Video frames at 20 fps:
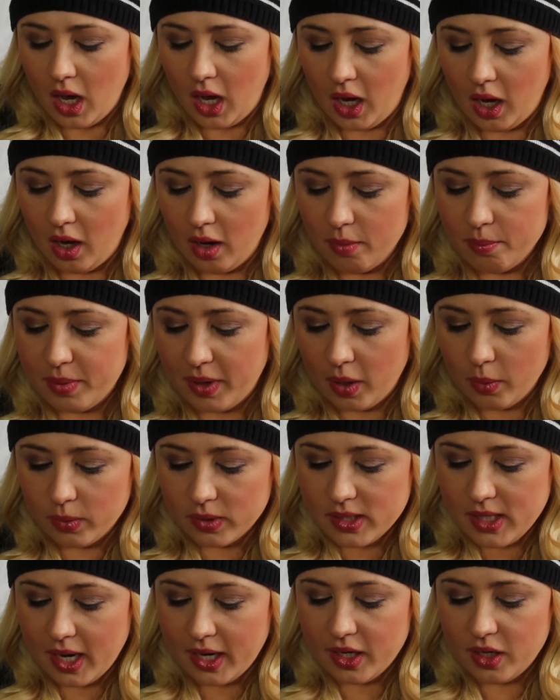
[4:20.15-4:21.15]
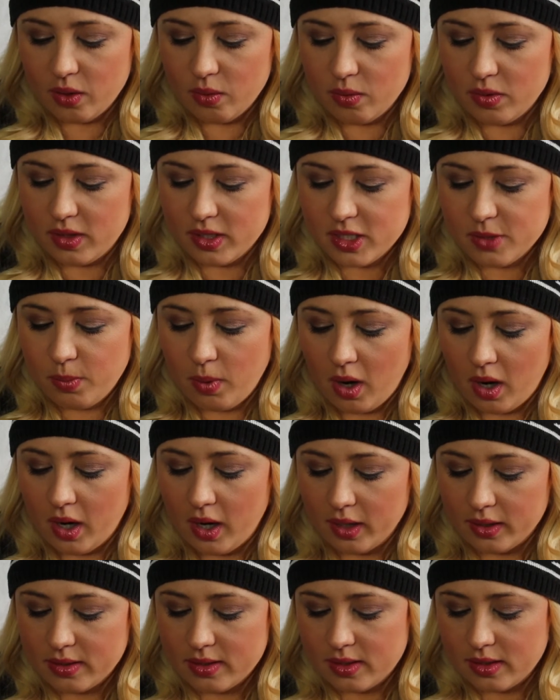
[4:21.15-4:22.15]
Uh, but I will tell you, this
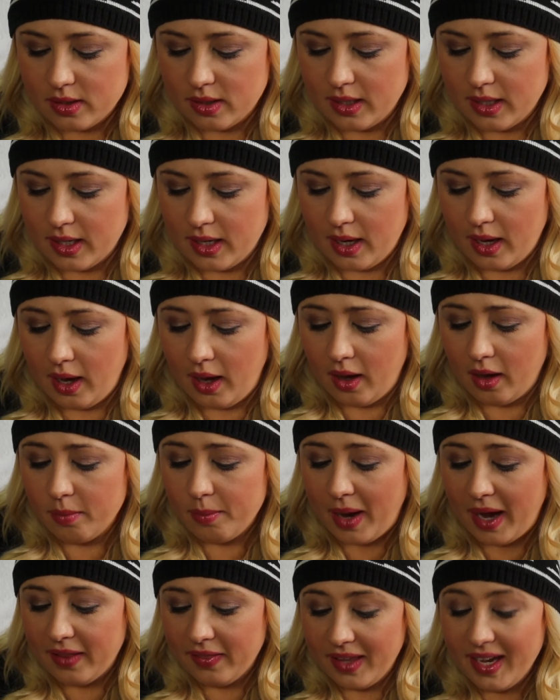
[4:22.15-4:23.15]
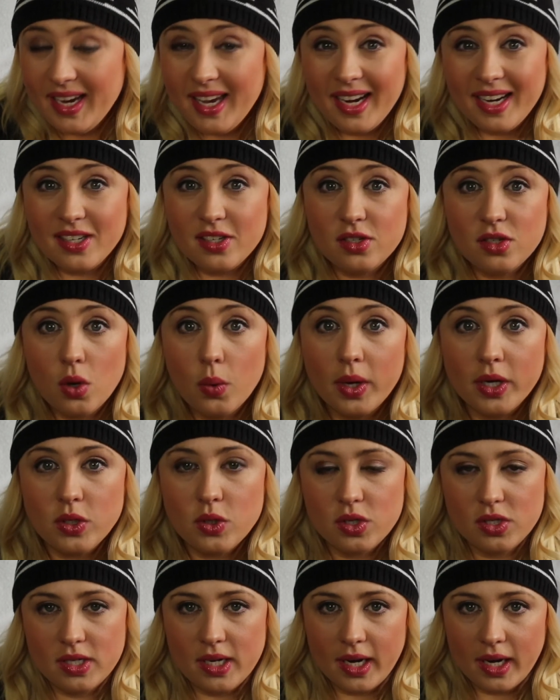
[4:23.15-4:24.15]
product, um, I like it. It's so
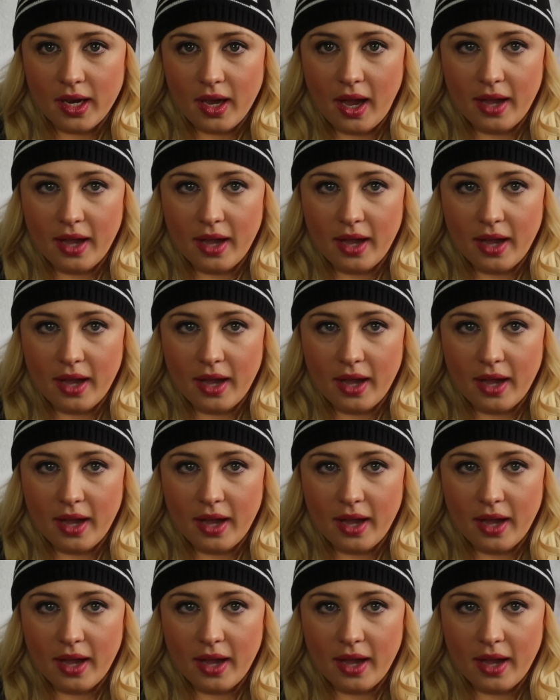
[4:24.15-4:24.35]
interesting.